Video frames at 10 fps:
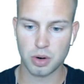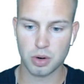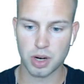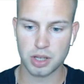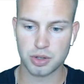
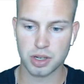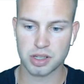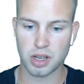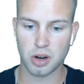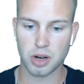or
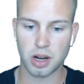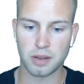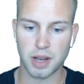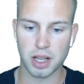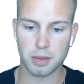interests, are
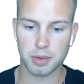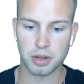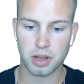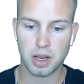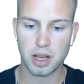unavailable.